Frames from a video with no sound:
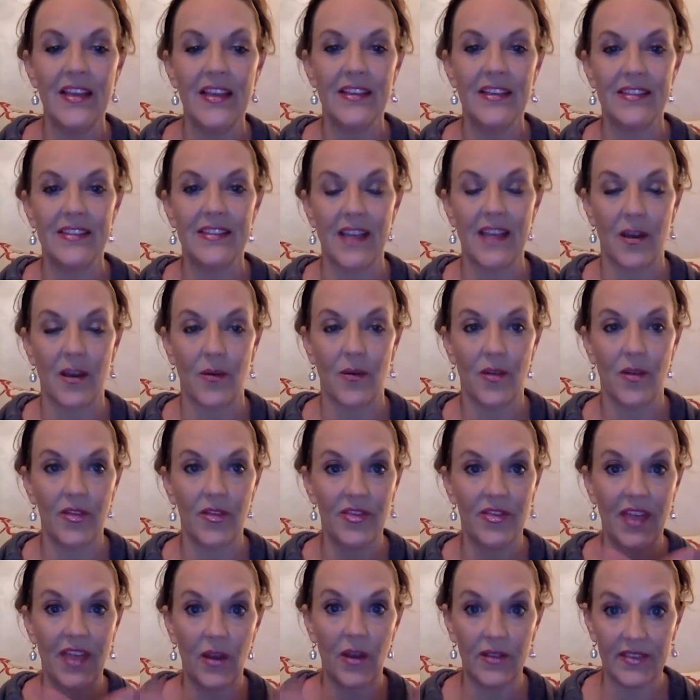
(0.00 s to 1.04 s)
So
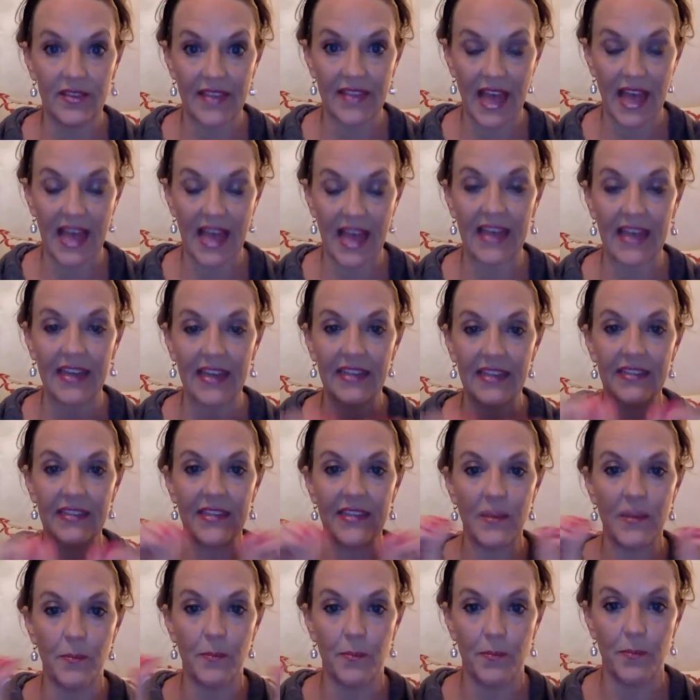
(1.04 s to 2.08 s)
that is
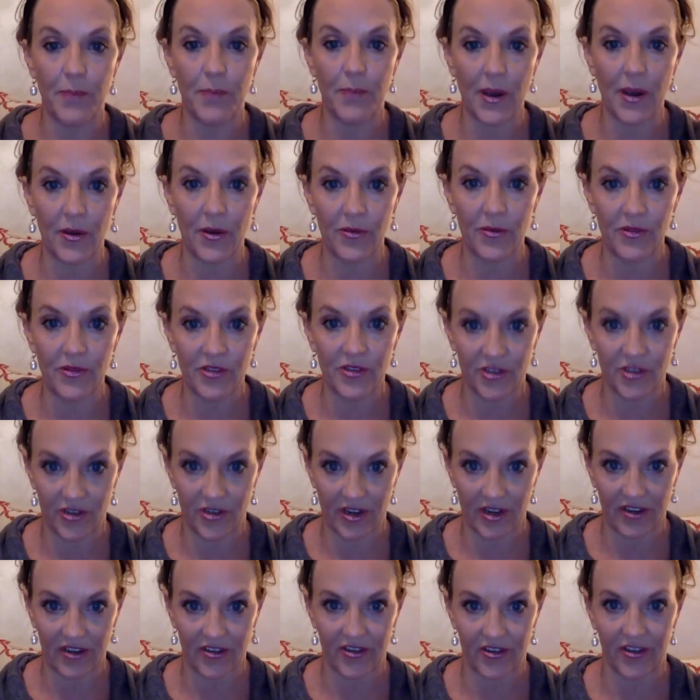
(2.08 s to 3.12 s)
the bone
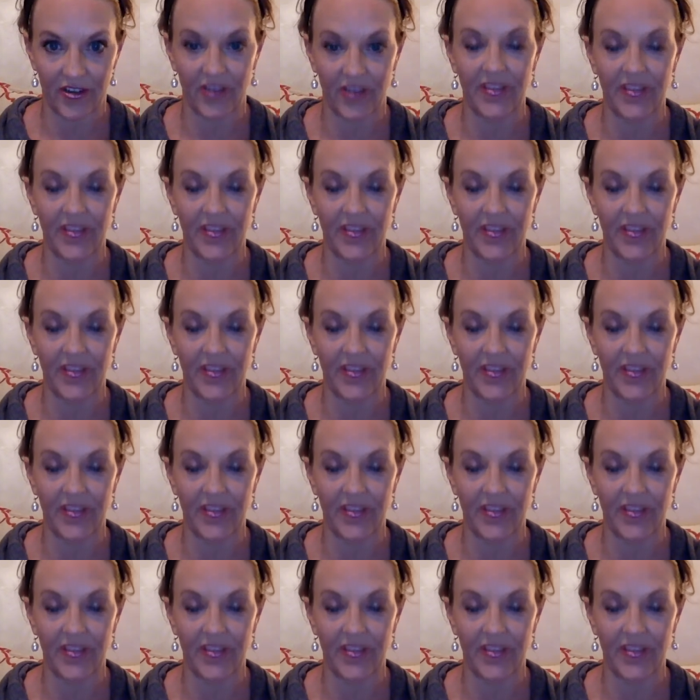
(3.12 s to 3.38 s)
structure.